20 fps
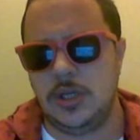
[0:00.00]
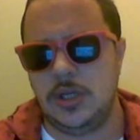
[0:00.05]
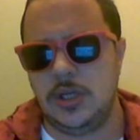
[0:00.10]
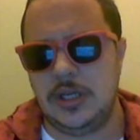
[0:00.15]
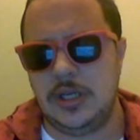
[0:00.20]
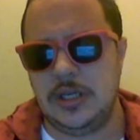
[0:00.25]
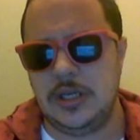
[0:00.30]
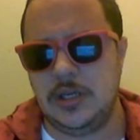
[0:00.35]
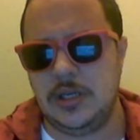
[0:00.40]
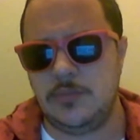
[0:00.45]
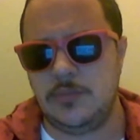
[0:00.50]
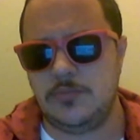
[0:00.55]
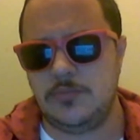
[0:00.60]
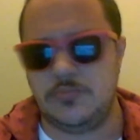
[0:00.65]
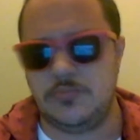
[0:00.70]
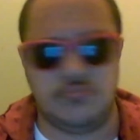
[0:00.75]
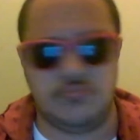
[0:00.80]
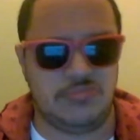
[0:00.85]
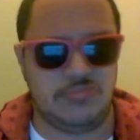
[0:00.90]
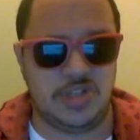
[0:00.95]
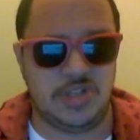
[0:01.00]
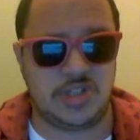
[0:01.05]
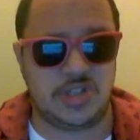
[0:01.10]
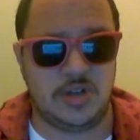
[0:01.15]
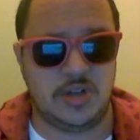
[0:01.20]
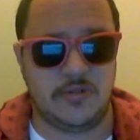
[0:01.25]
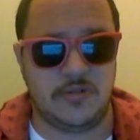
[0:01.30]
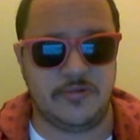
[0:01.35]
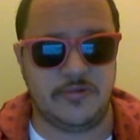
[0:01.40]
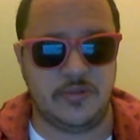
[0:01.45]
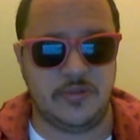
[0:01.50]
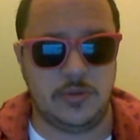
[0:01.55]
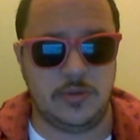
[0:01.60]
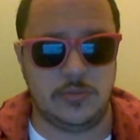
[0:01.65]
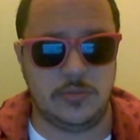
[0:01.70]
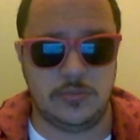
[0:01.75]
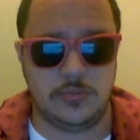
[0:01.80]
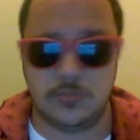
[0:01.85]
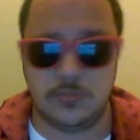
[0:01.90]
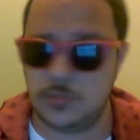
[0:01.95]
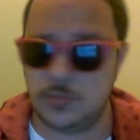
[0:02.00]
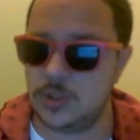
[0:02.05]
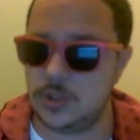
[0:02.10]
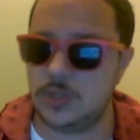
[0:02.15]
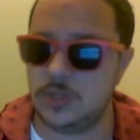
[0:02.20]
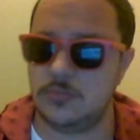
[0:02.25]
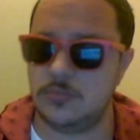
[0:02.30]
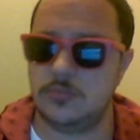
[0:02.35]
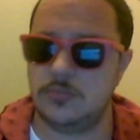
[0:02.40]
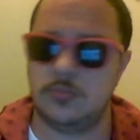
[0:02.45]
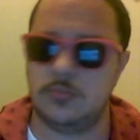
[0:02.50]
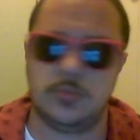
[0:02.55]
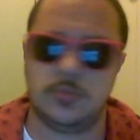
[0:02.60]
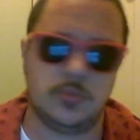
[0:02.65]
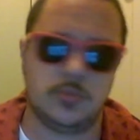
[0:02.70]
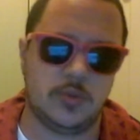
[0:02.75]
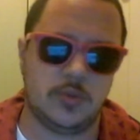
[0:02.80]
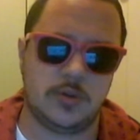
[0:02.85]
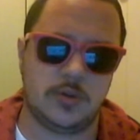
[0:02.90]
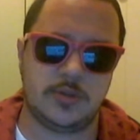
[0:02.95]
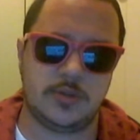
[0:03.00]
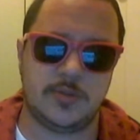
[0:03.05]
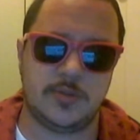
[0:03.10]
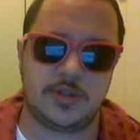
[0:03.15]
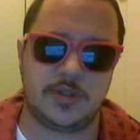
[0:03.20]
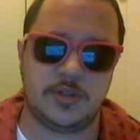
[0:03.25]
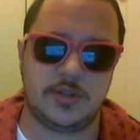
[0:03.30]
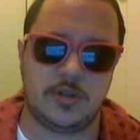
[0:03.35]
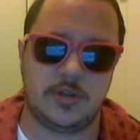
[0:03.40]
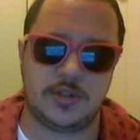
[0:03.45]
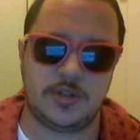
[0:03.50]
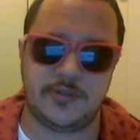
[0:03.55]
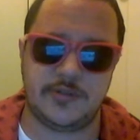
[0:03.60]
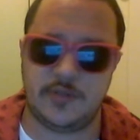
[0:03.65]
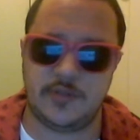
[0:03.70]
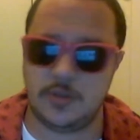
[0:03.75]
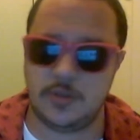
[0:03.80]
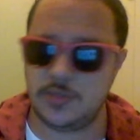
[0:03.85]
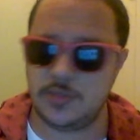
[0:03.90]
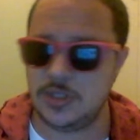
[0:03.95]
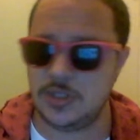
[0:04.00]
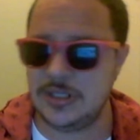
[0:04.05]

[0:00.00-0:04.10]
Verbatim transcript: And it's Kung Fu, yep, one of those martial arts films.